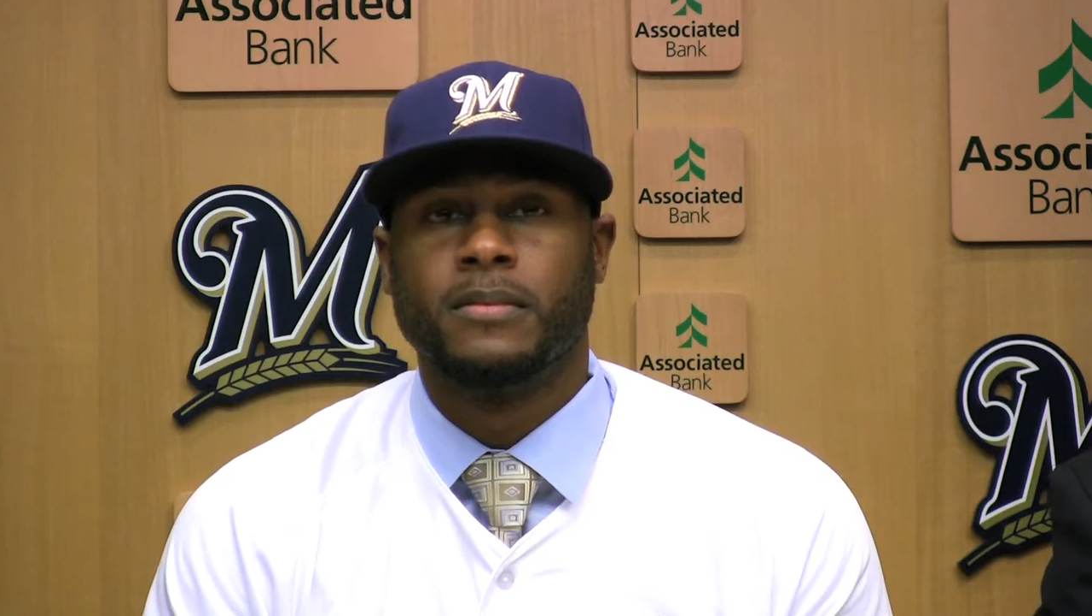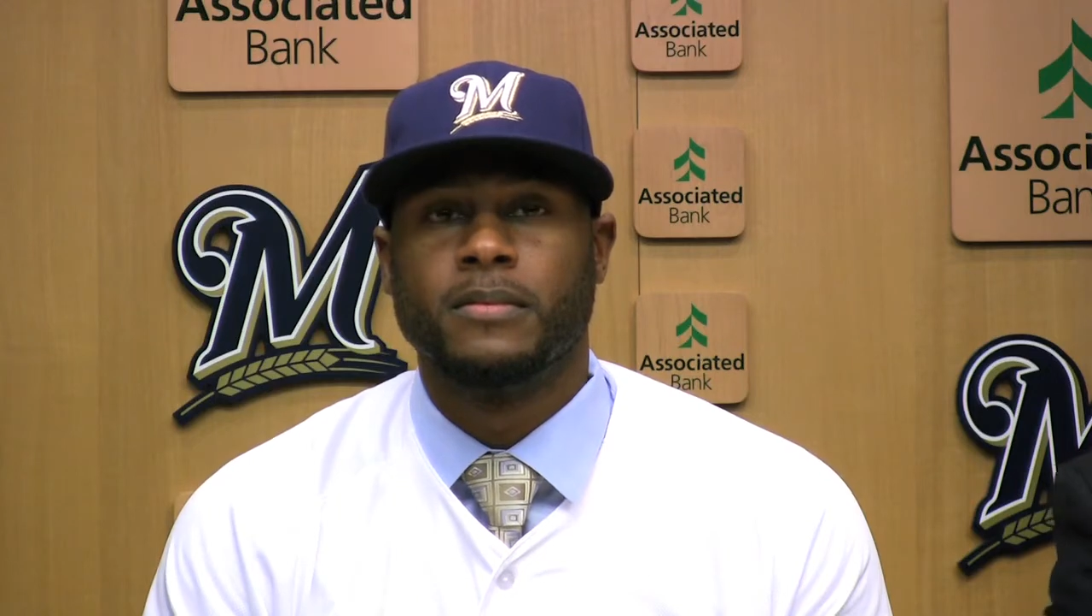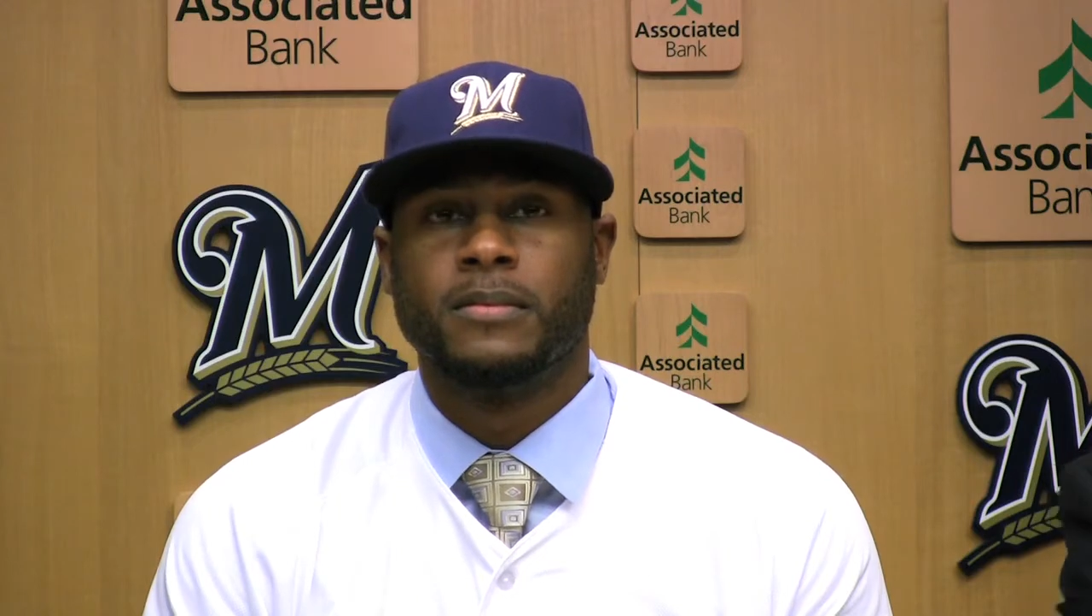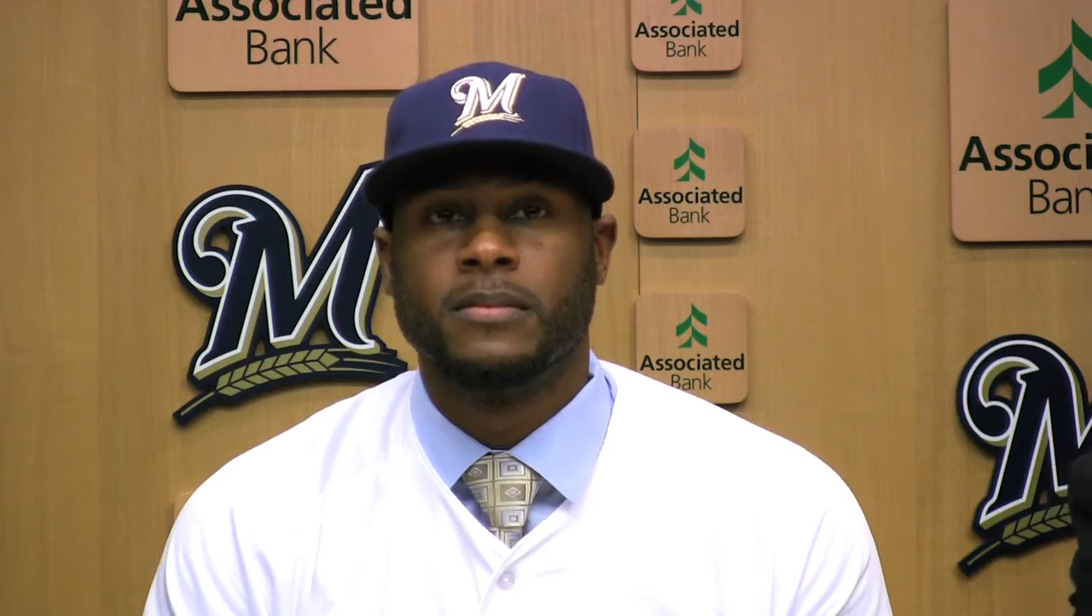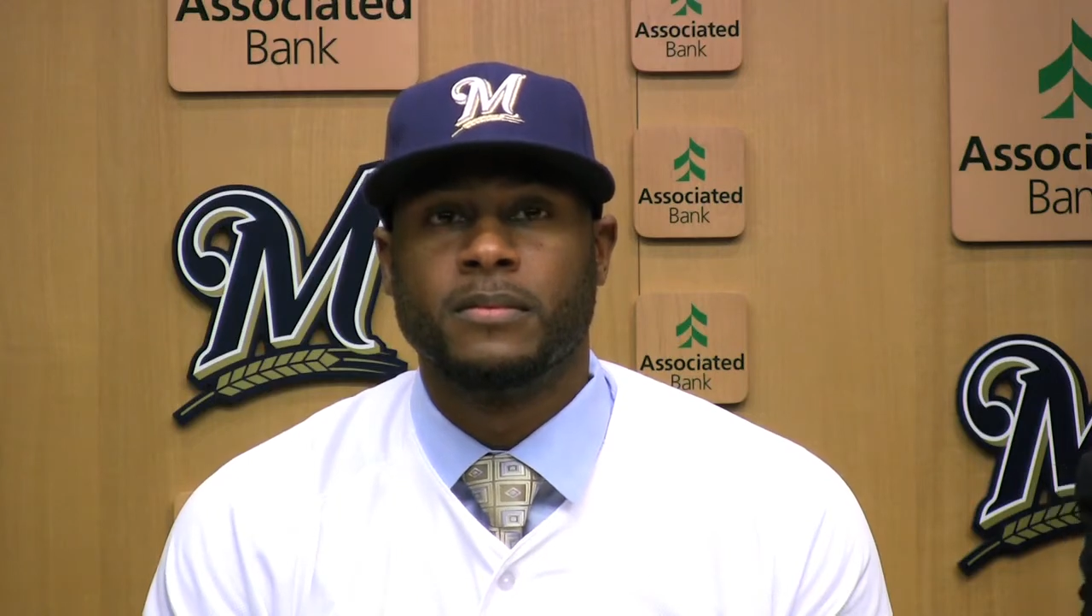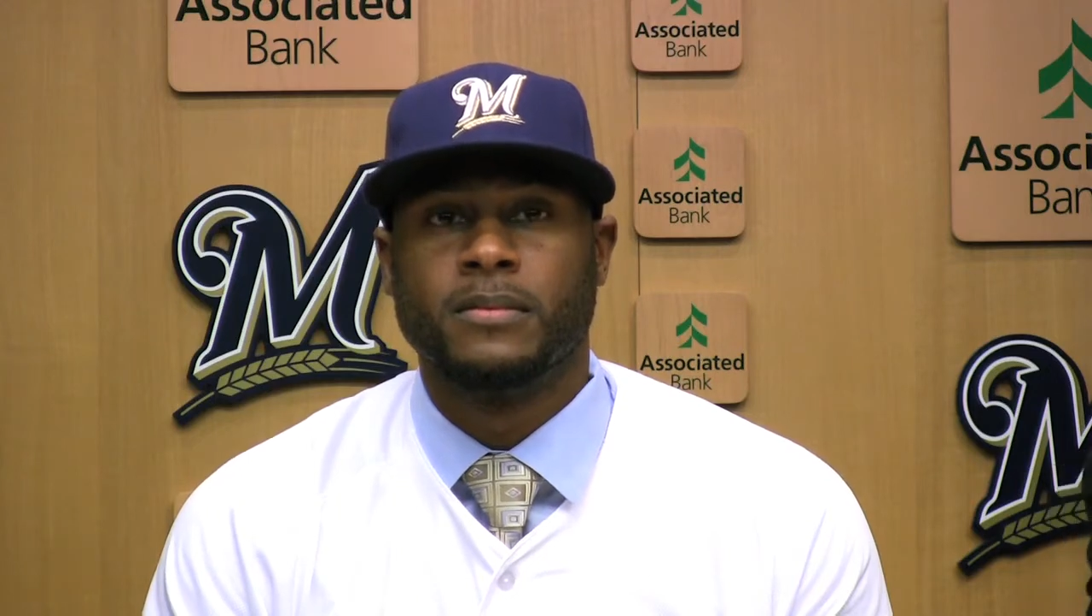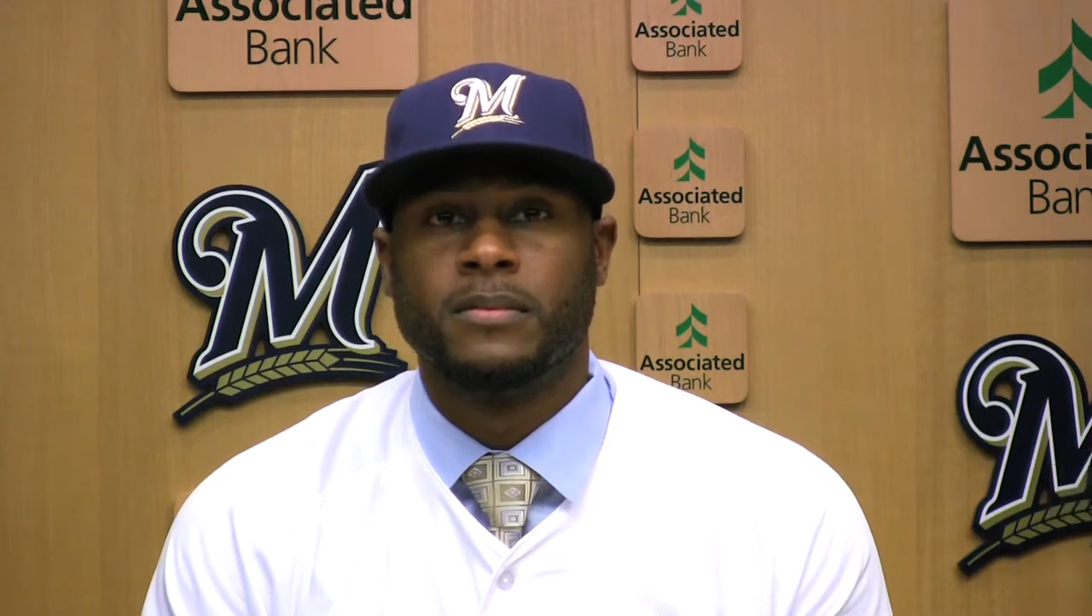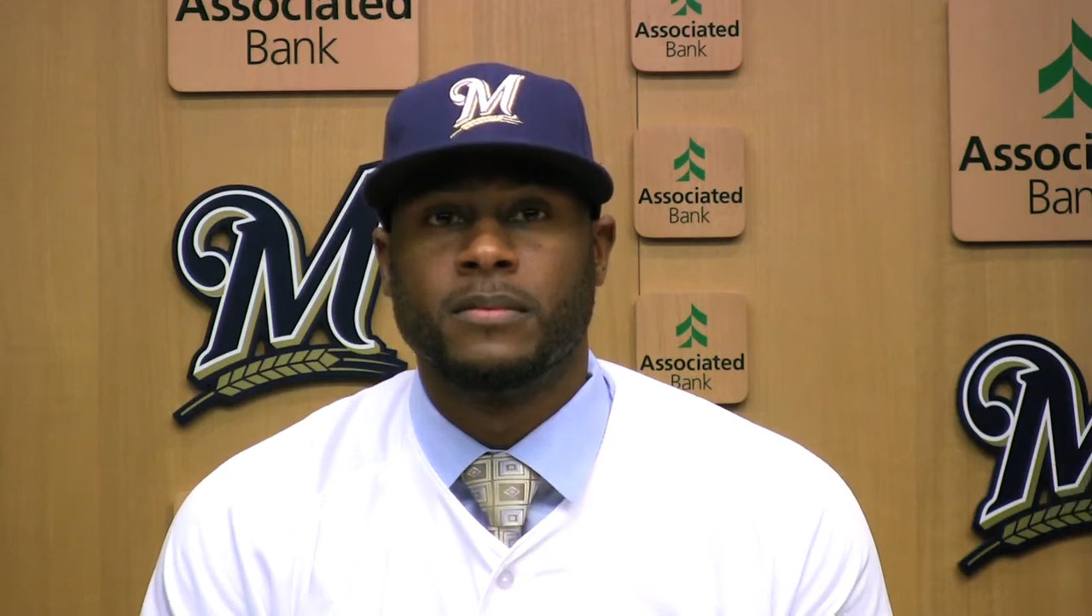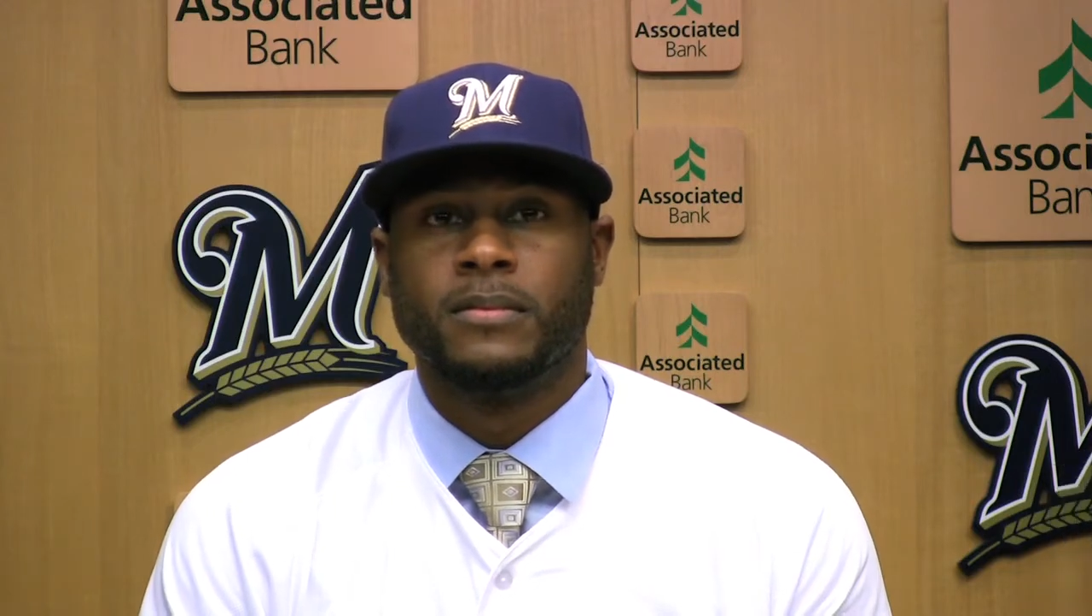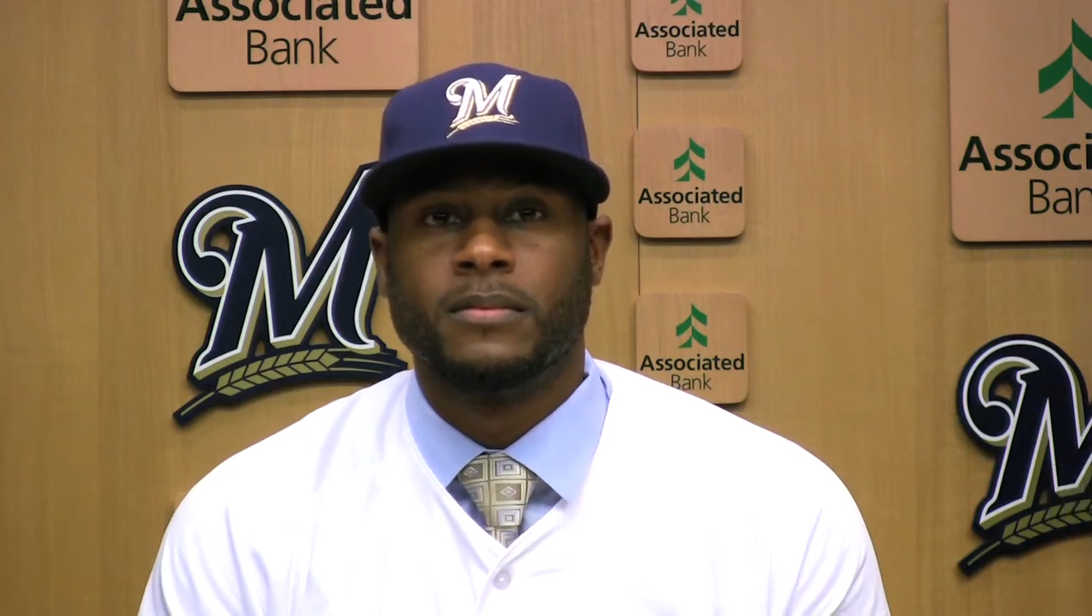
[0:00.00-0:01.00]
forward to that
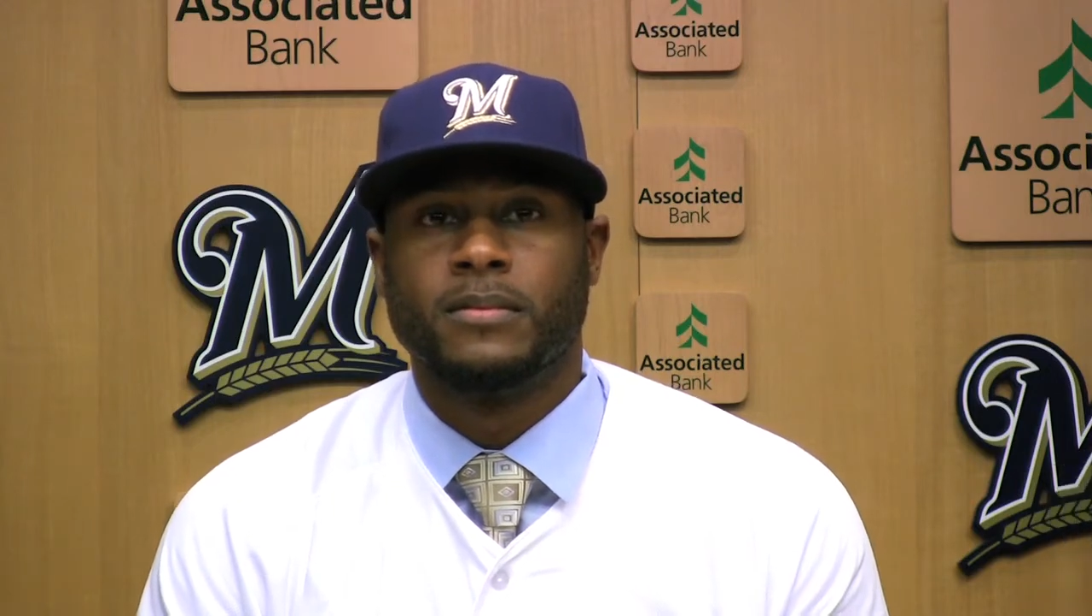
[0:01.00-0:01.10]
opportunity?